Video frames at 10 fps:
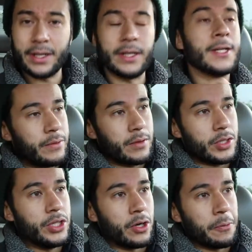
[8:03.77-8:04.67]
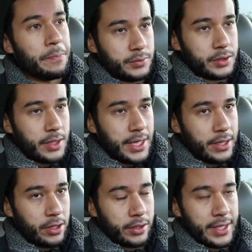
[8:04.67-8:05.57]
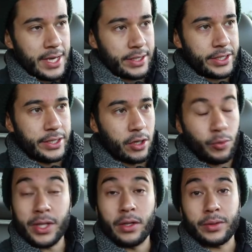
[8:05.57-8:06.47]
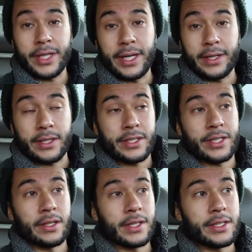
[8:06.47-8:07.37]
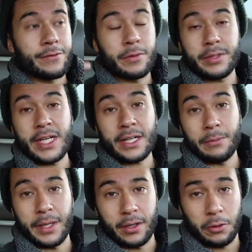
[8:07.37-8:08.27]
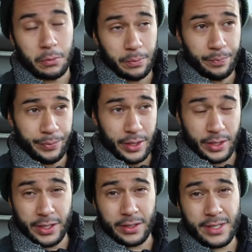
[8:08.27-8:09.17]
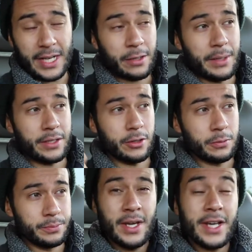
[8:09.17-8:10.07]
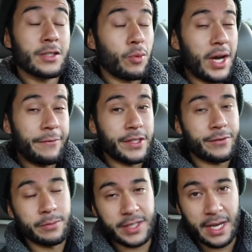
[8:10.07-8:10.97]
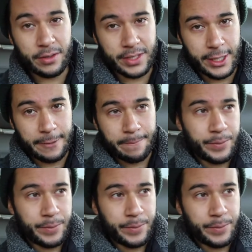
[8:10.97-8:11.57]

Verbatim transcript: And you know, I heard that Chino relocated because he he's from Sacramento. Sacramento. His wife is from San Jose.